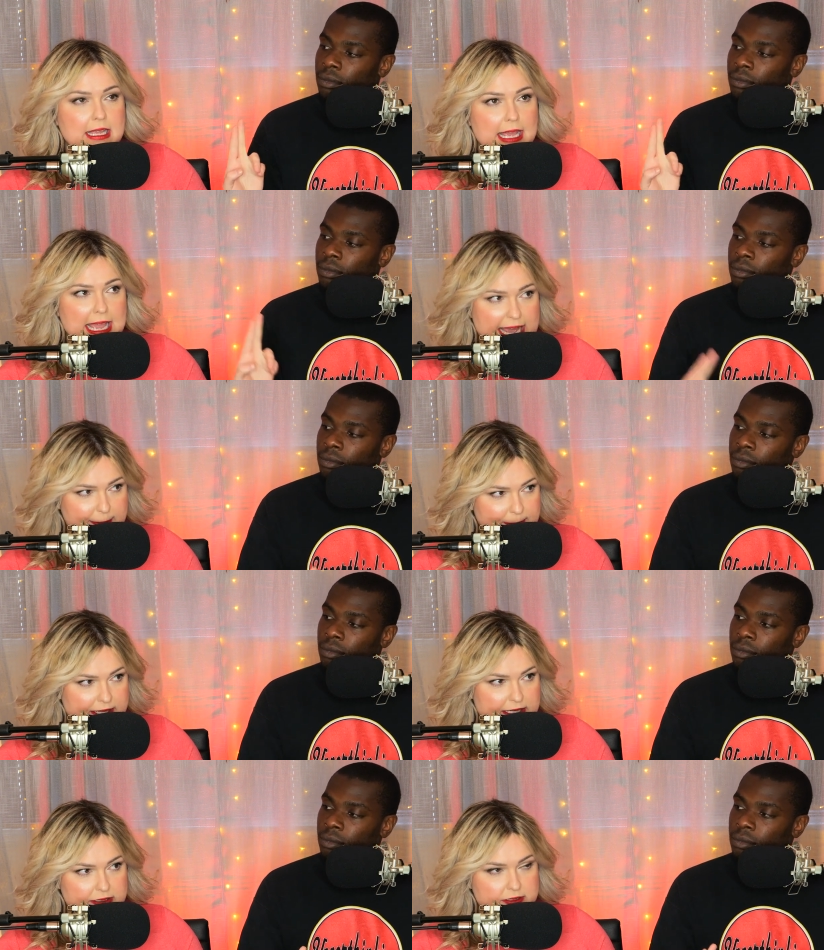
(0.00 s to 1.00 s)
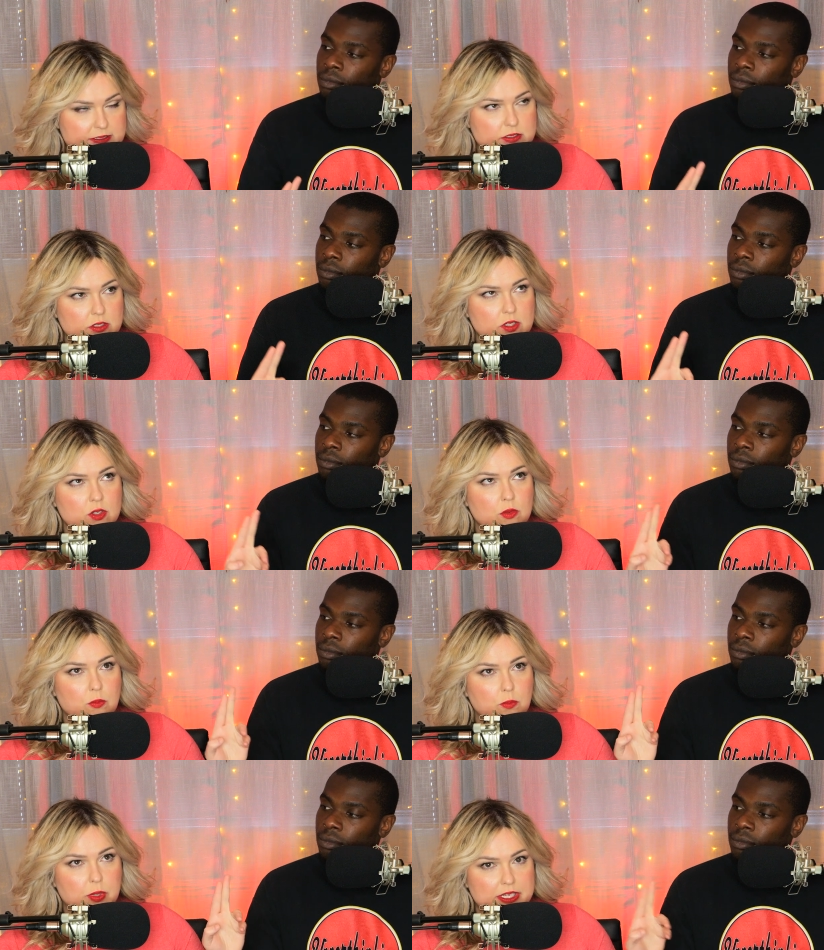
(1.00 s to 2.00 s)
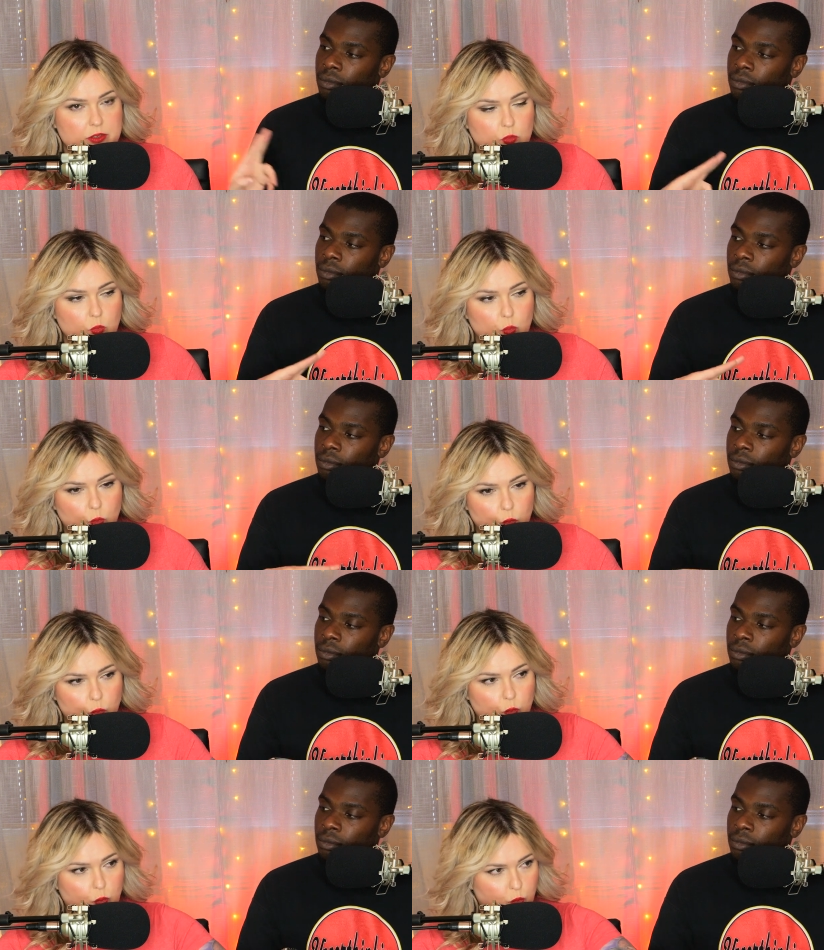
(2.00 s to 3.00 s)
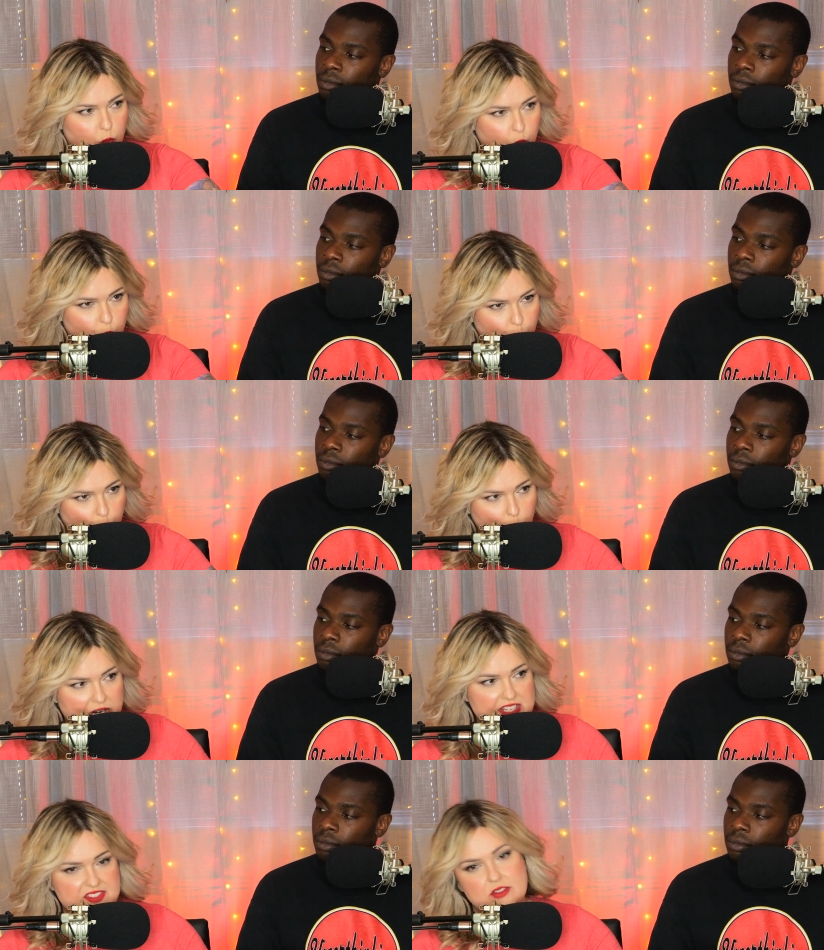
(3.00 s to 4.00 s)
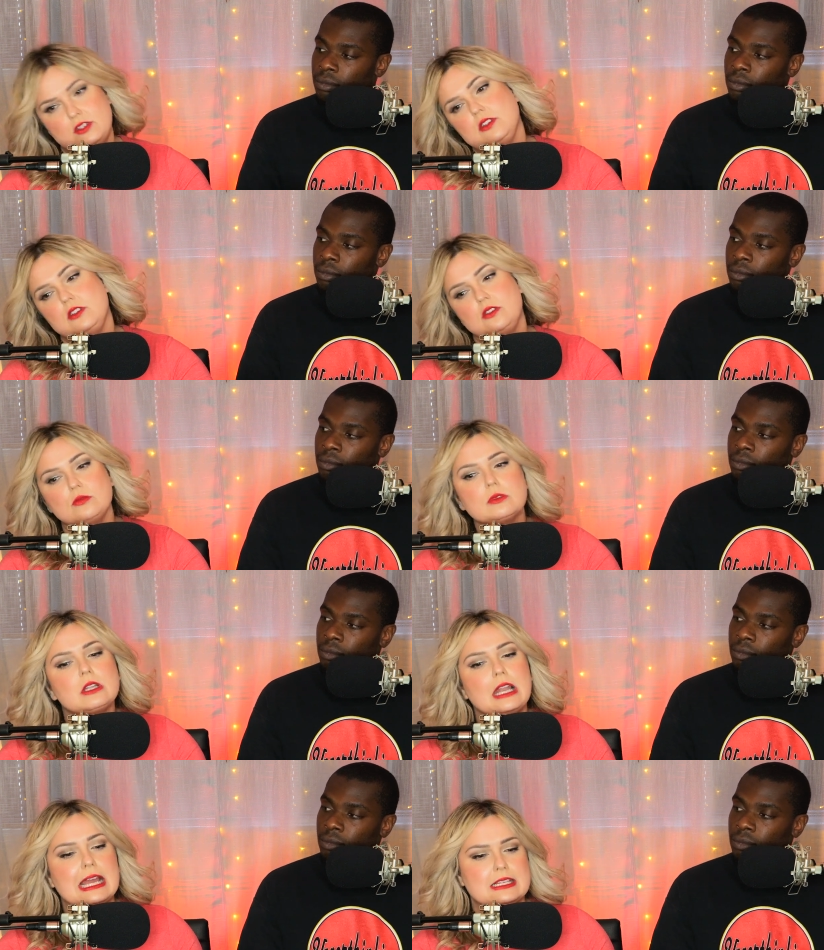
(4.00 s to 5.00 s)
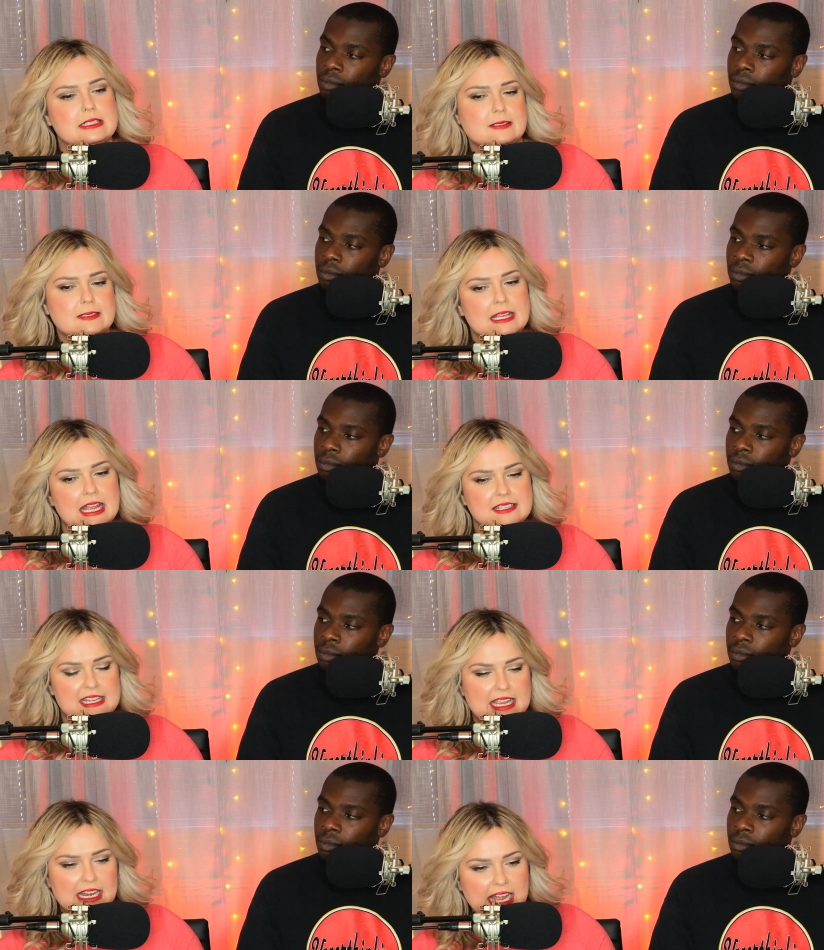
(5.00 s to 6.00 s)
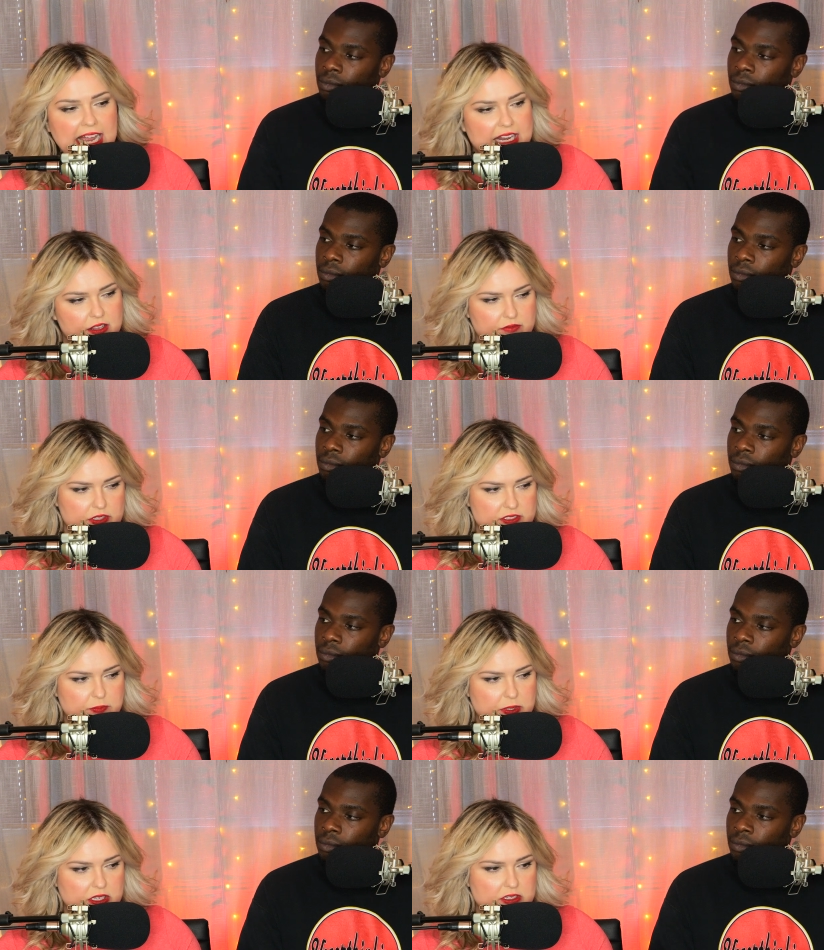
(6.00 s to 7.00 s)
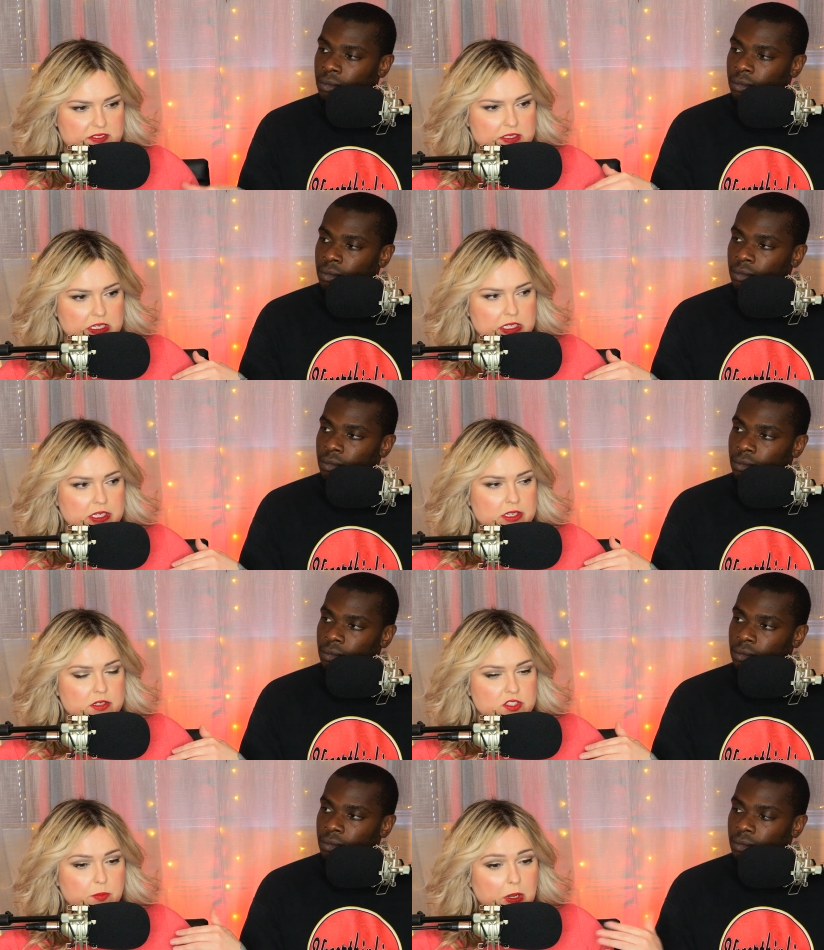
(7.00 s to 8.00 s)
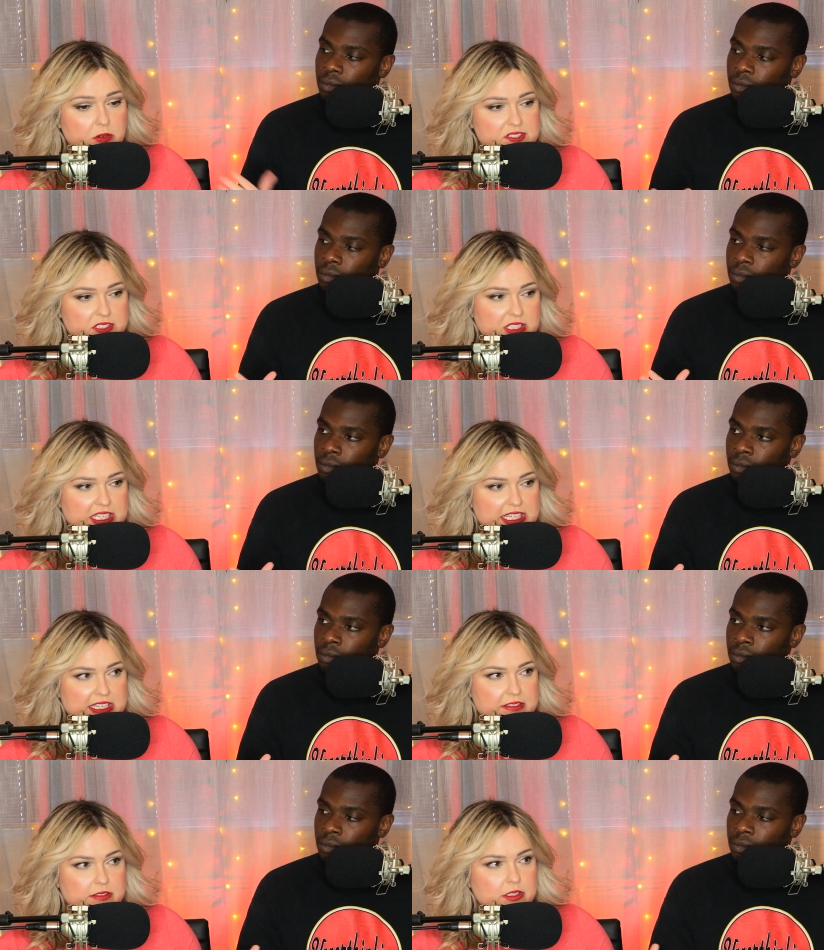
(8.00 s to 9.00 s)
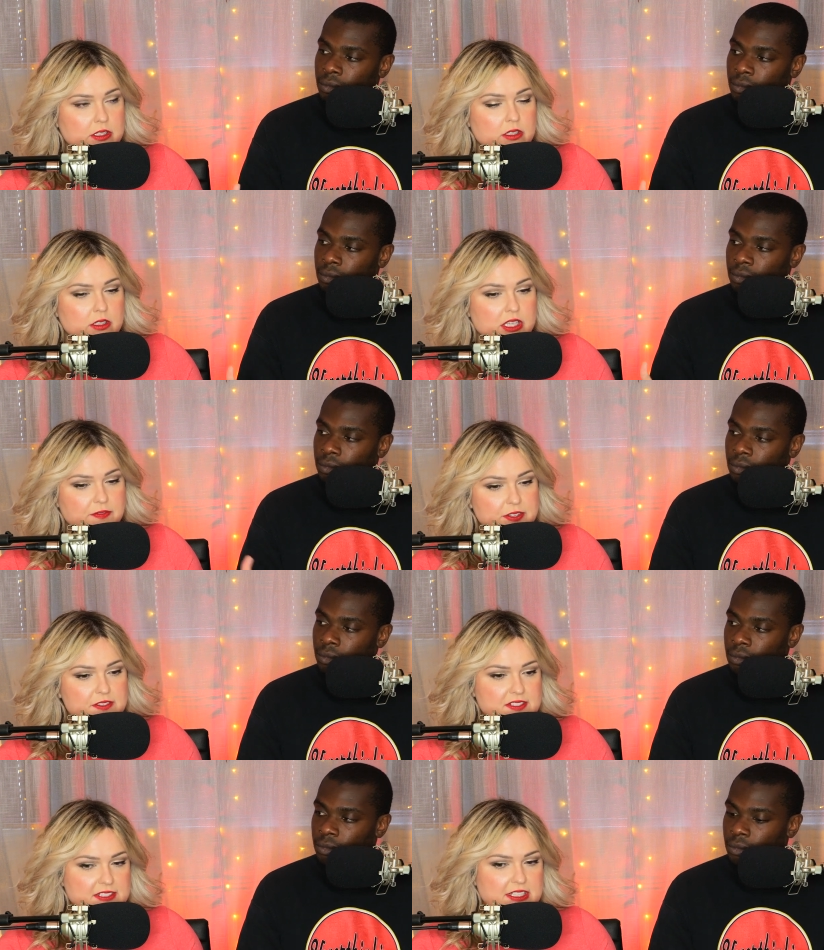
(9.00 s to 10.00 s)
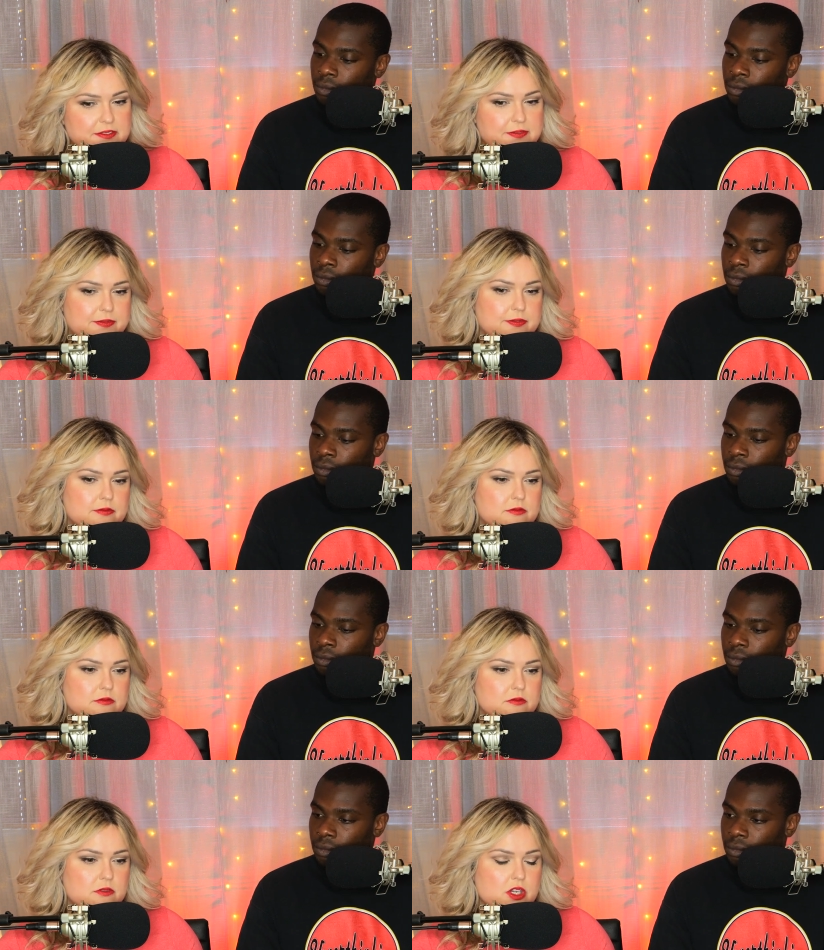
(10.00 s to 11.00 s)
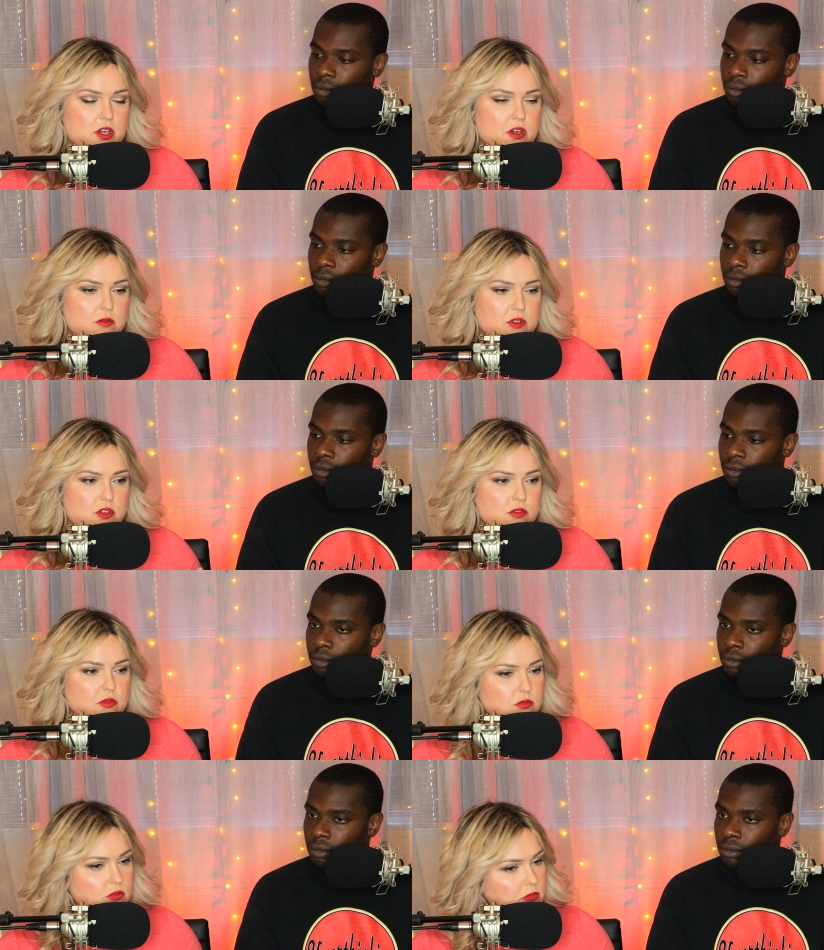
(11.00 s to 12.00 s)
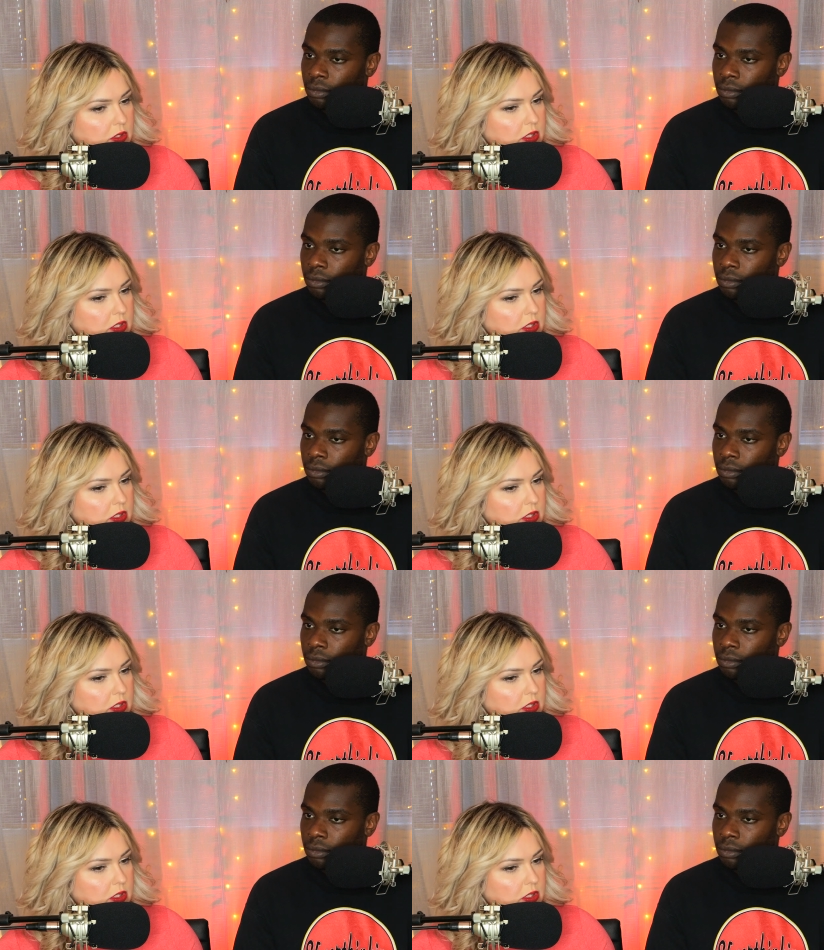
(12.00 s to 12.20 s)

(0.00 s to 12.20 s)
Speaker 1: happened, but what is it that you would like to say to get ahead of this? Because supposedly he feels as if, you know, you